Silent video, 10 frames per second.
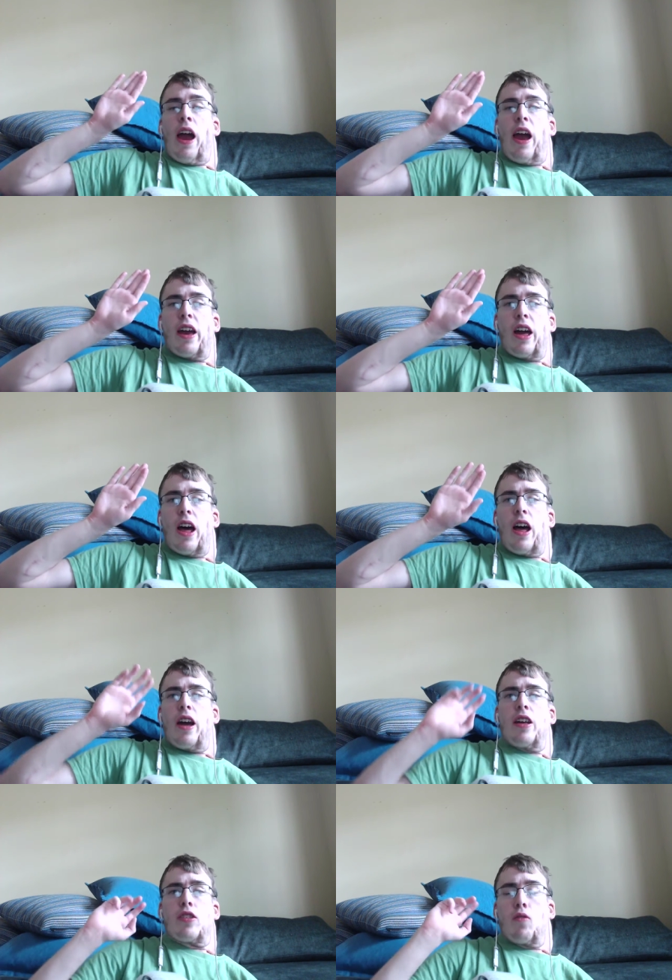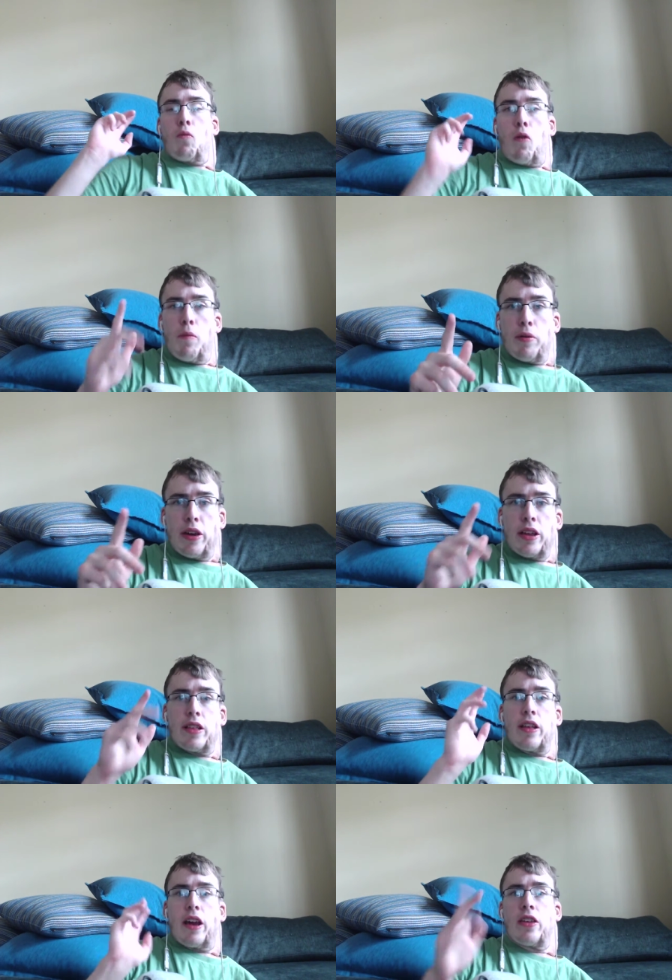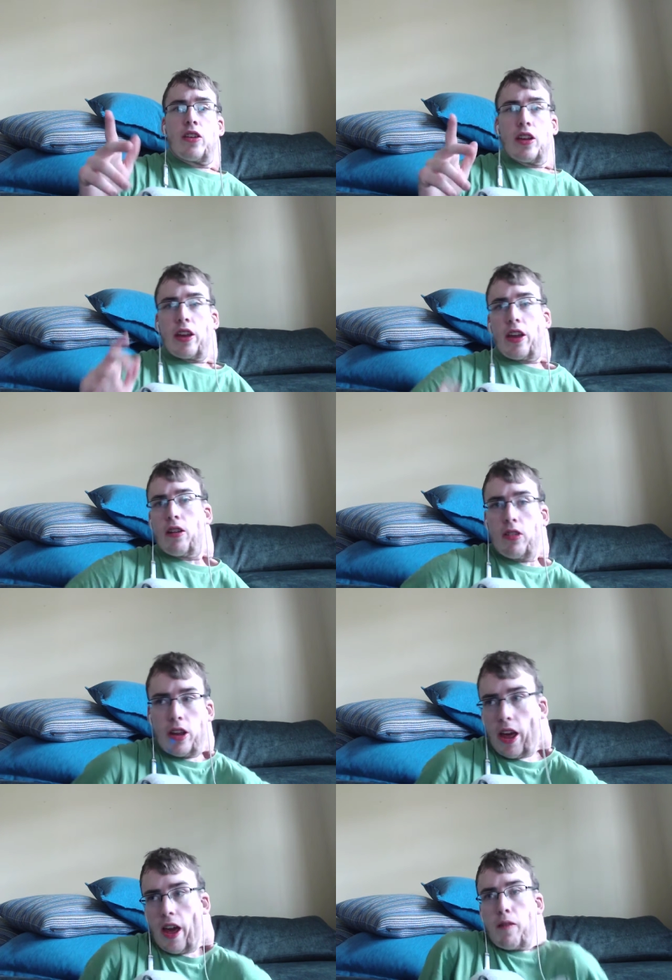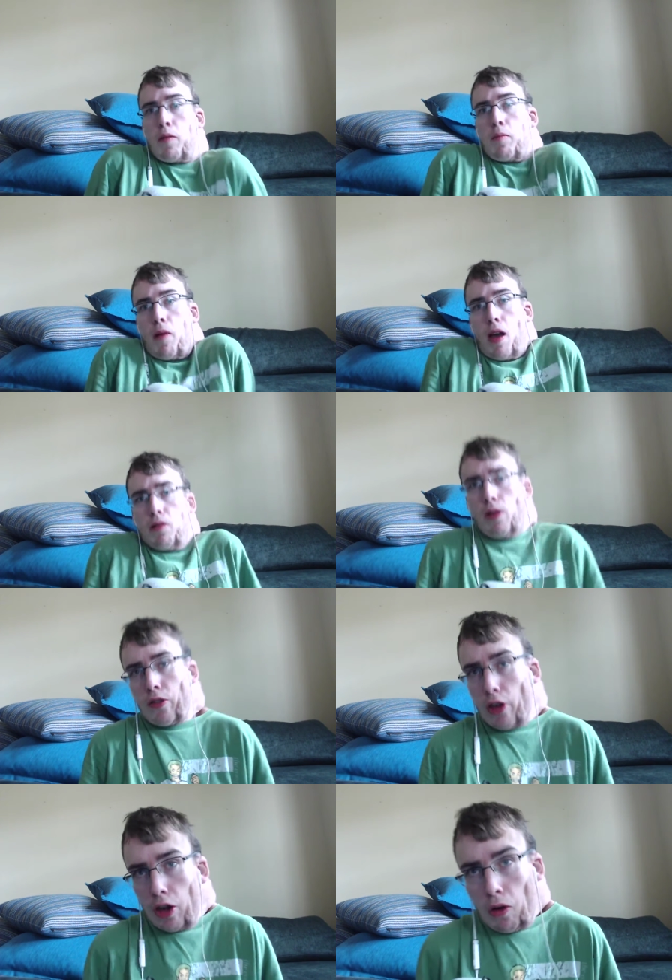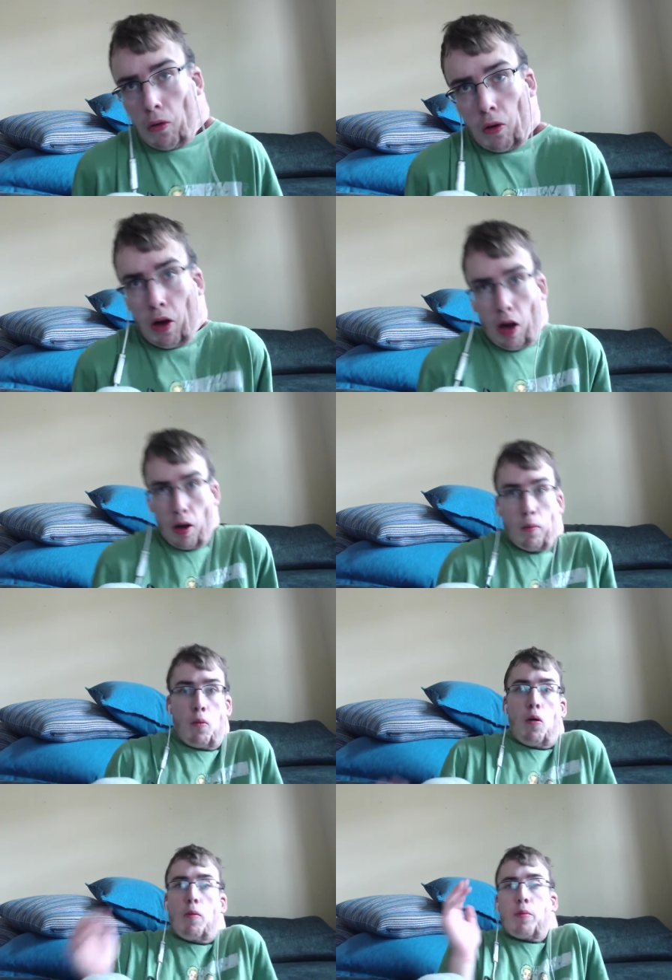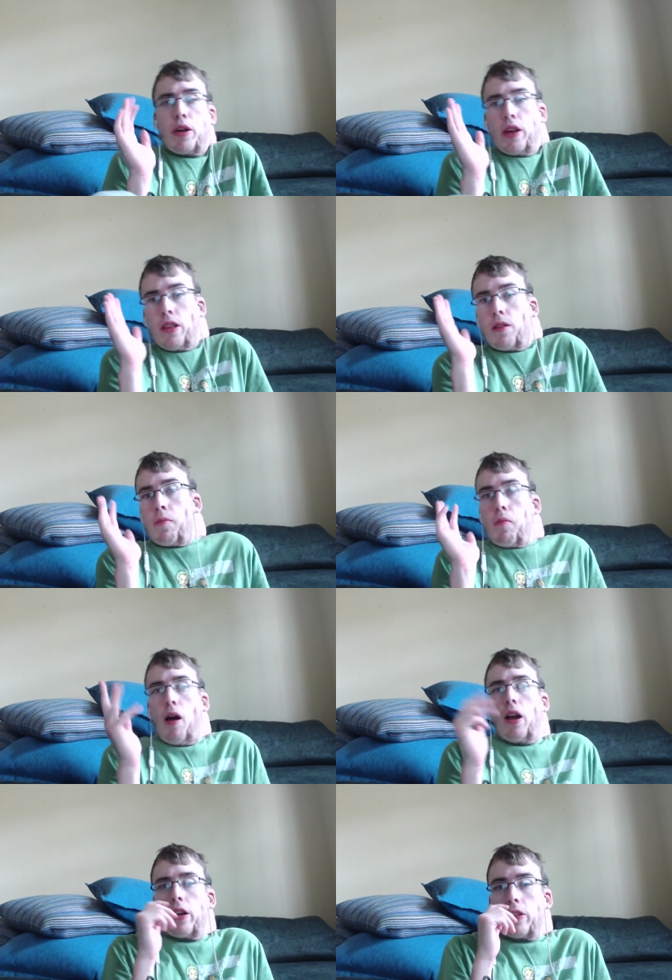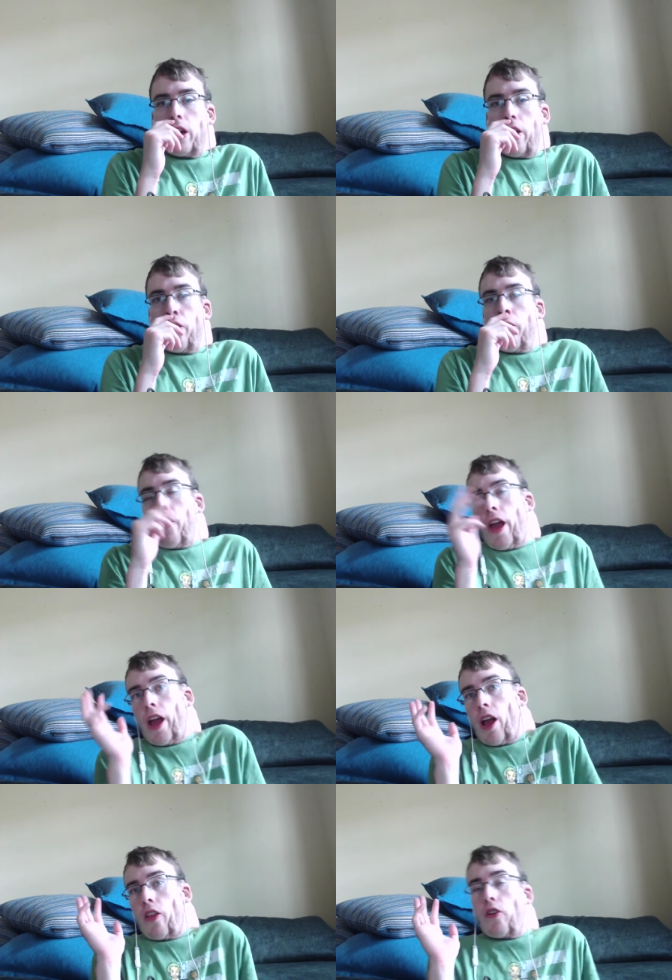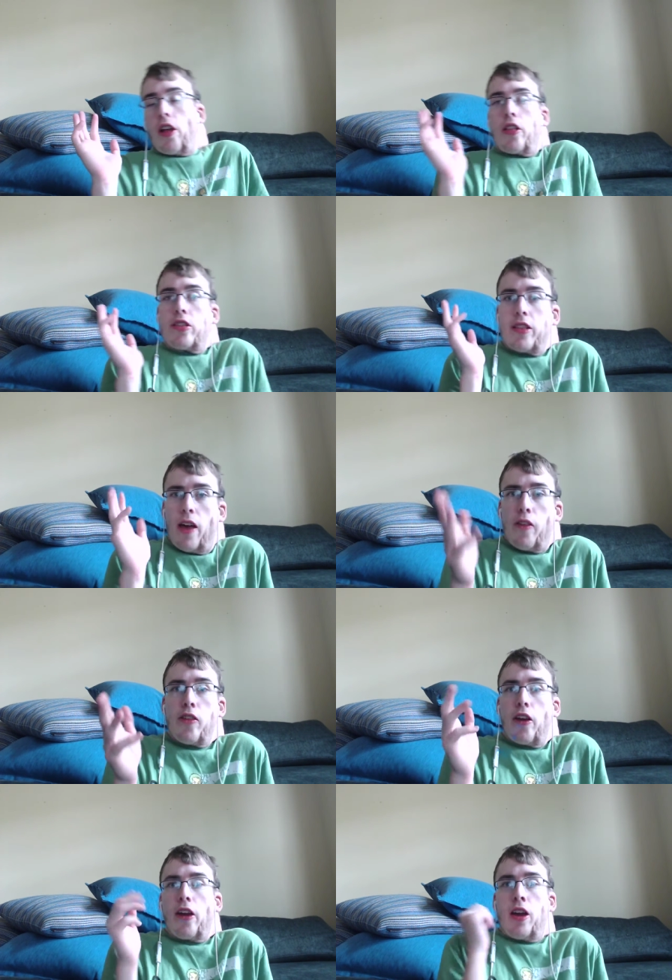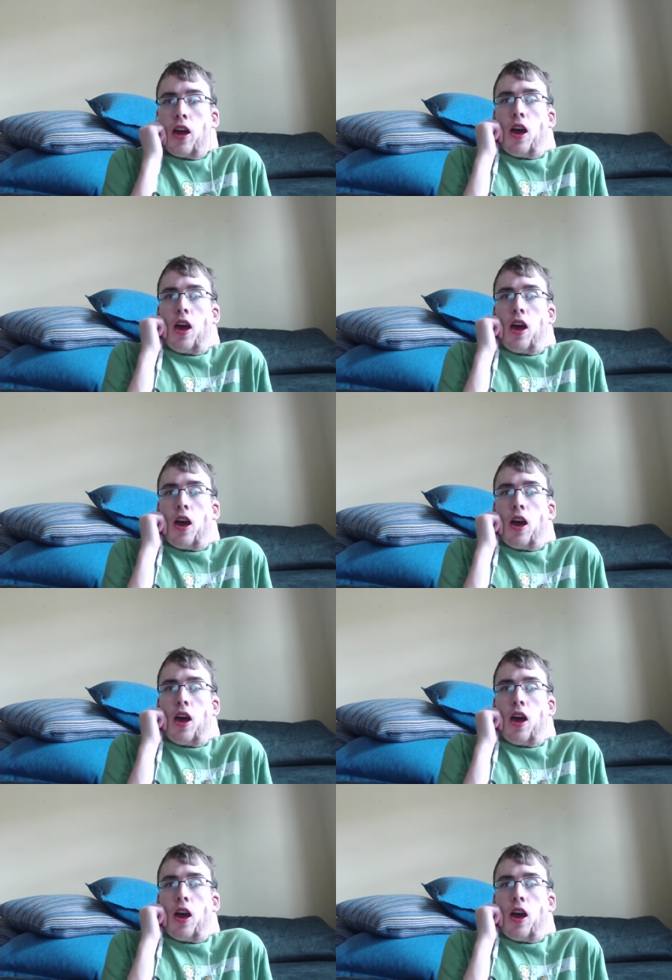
Hey guys, One Piece Nation here today with my review of One Piece manga chapter eight hundred seventy.